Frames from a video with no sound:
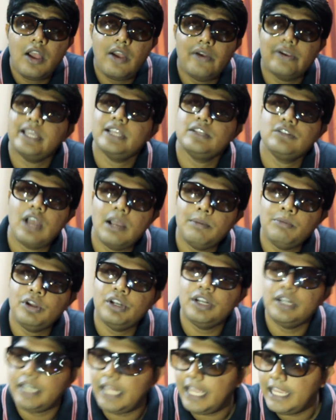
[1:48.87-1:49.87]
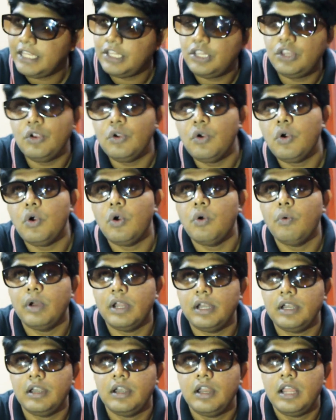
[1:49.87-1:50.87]
Okay, so I'm going to take you
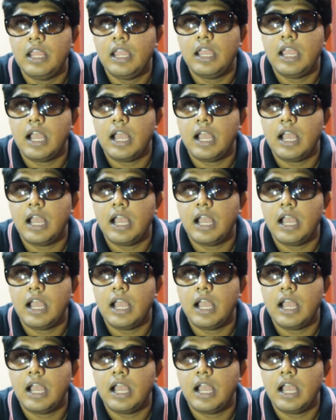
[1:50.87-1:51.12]
over